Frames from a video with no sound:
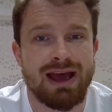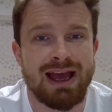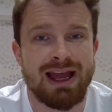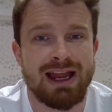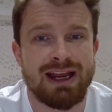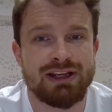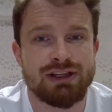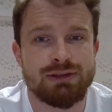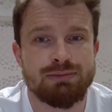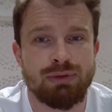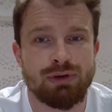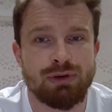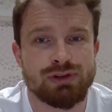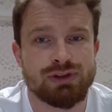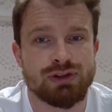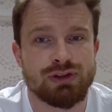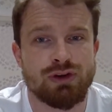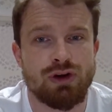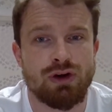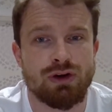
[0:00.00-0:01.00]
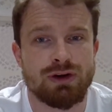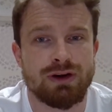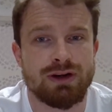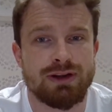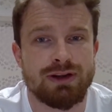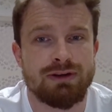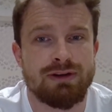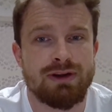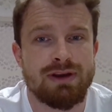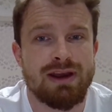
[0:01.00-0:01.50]
Ange
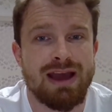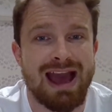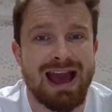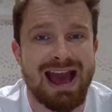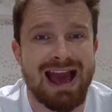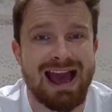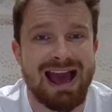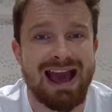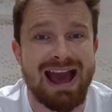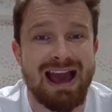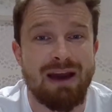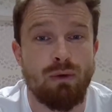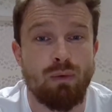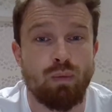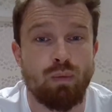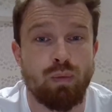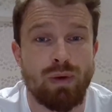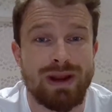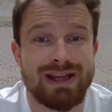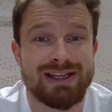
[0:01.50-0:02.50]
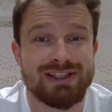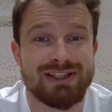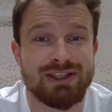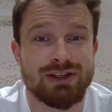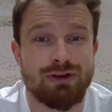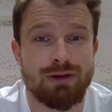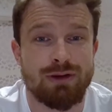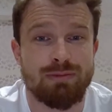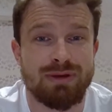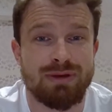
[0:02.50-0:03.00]
Postecoglou wins
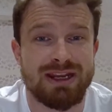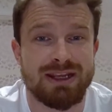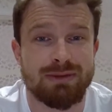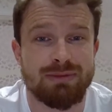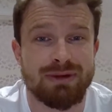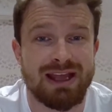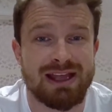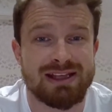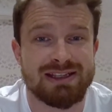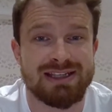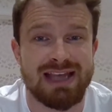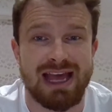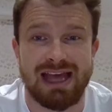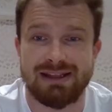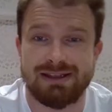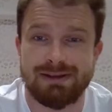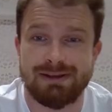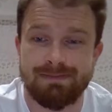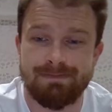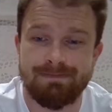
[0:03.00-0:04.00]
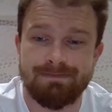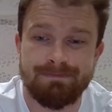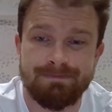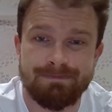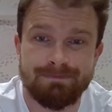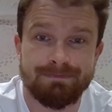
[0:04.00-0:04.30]
the Europa League but gets sacked.